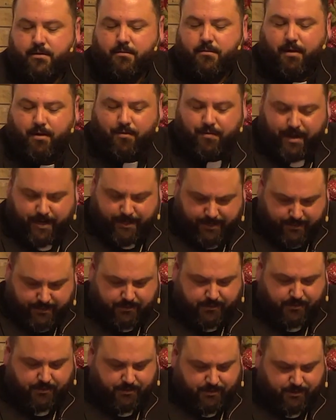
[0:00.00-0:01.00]
Well, that
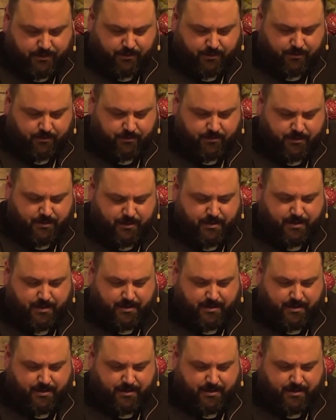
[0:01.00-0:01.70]
is until